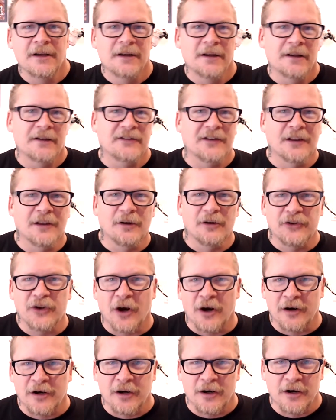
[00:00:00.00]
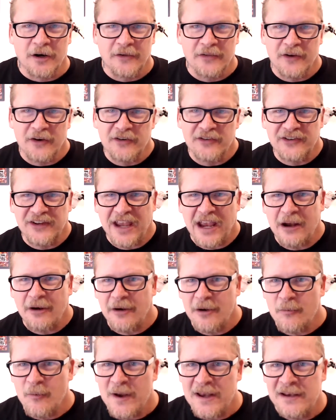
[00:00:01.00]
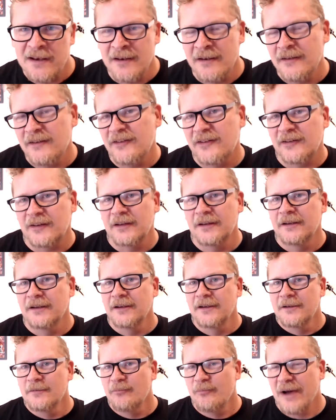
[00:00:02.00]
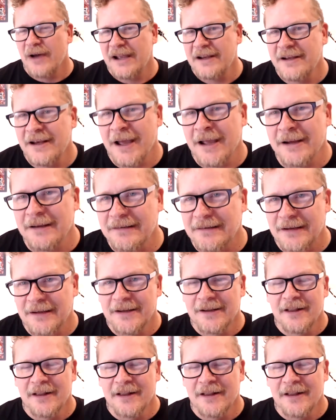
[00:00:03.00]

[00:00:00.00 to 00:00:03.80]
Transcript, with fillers: It's a little darker and there's scary winds by night.